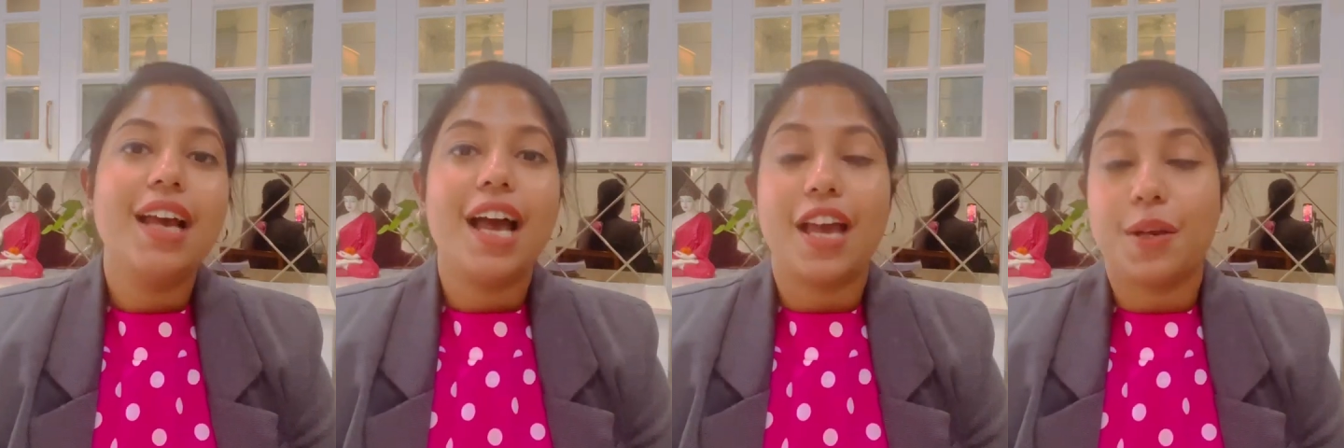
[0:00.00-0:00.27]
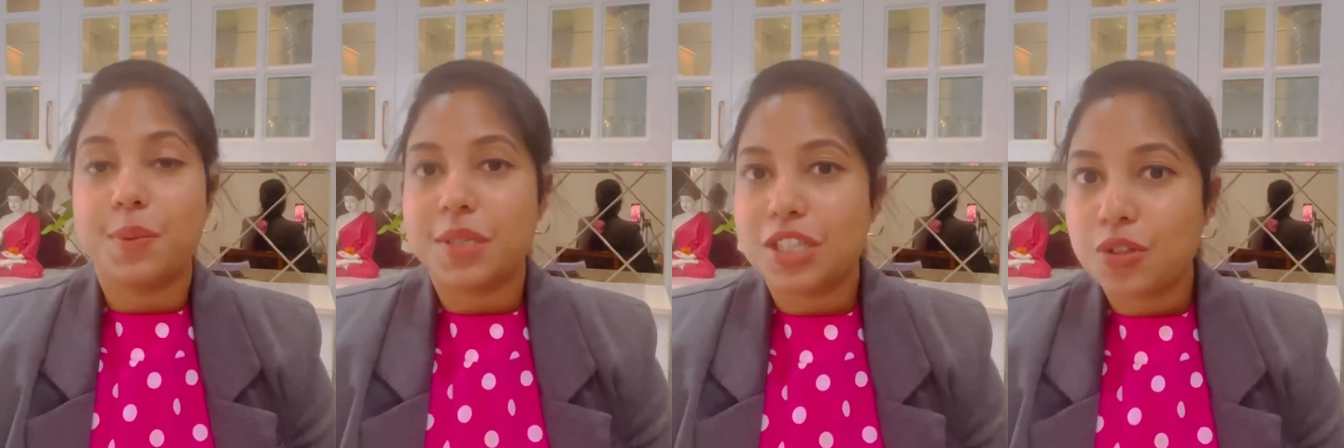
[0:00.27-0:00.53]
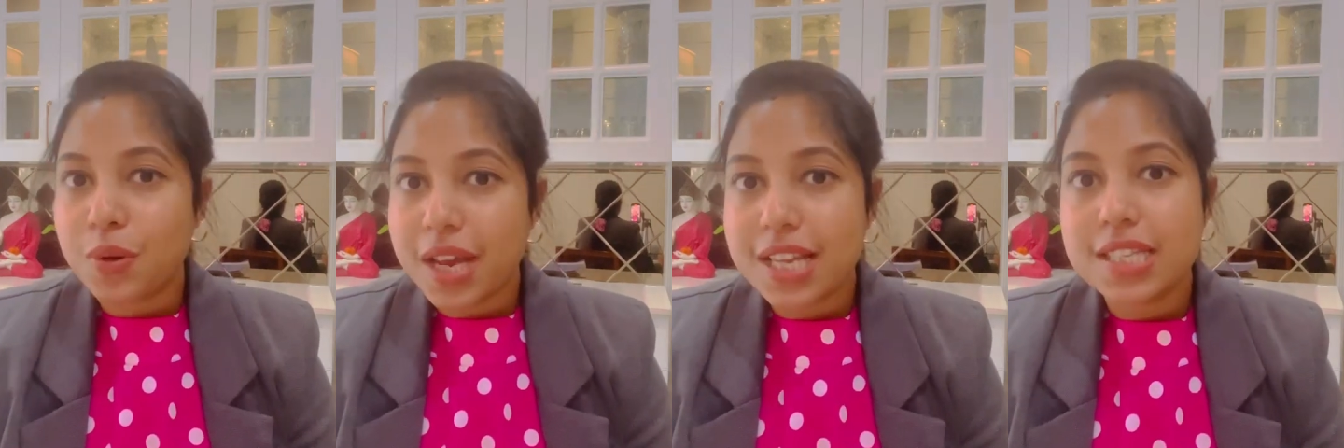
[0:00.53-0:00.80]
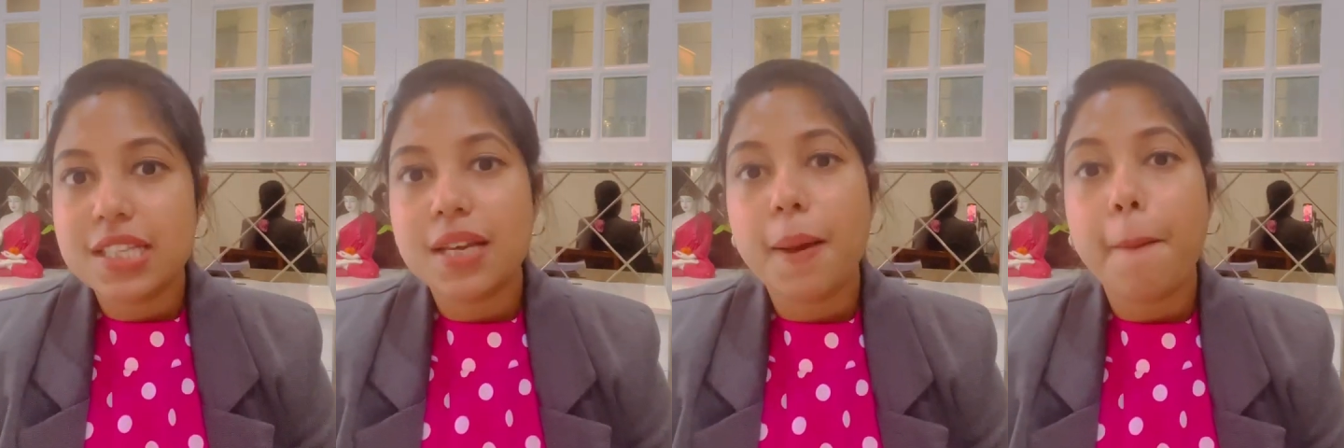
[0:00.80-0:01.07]
I was
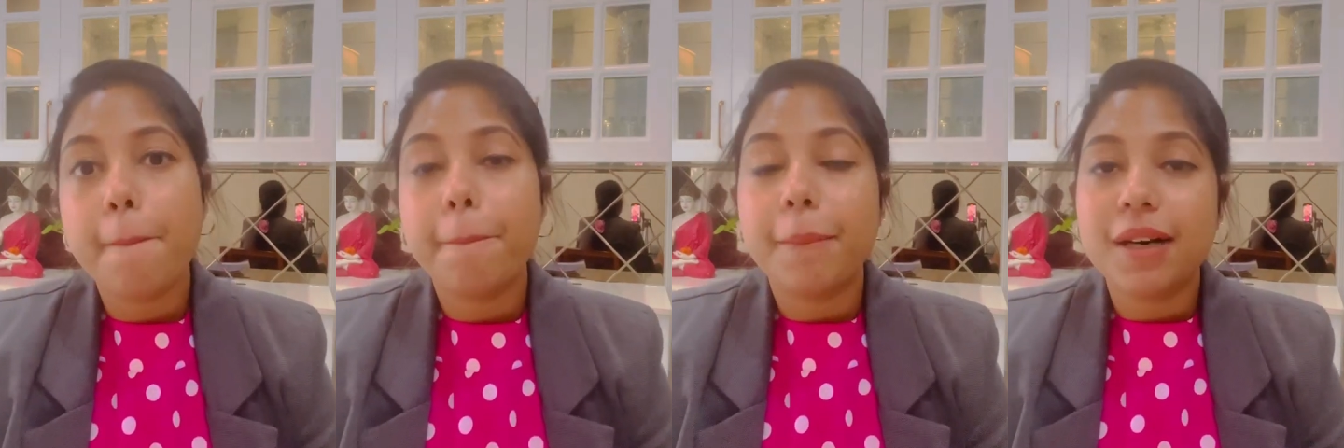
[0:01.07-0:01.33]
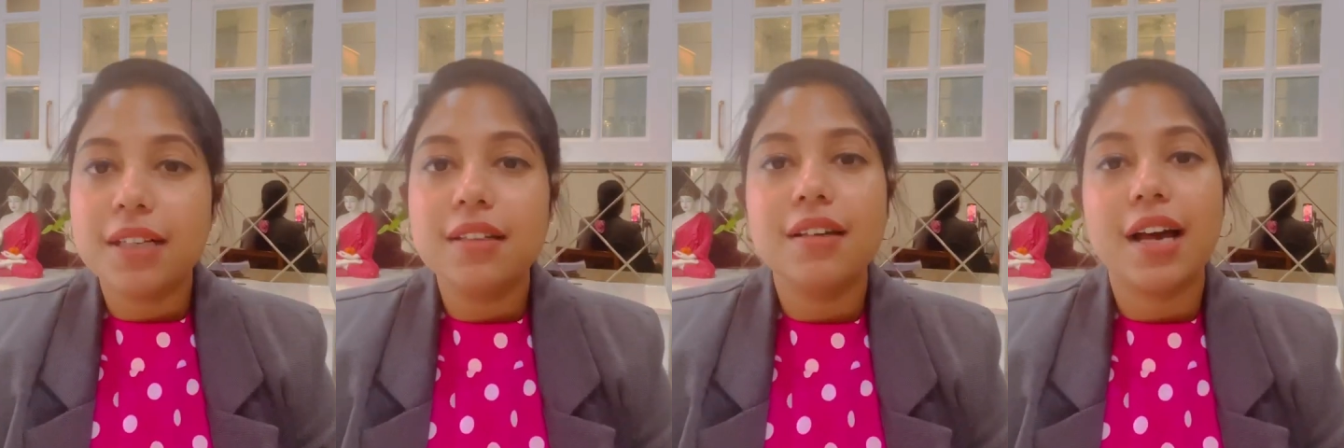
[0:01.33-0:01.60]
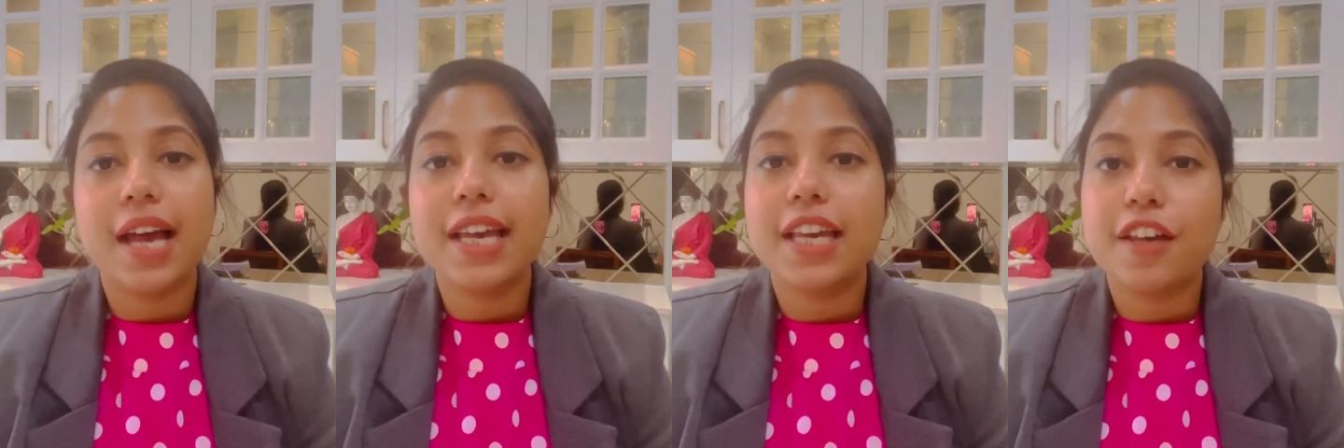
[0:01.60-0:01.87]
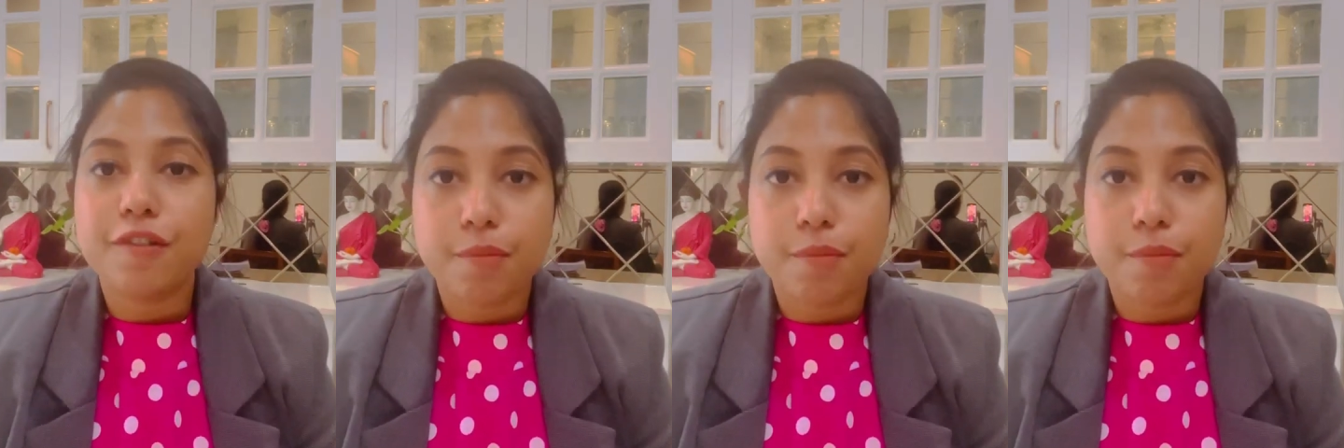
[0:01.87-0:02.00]
stressed, but I gave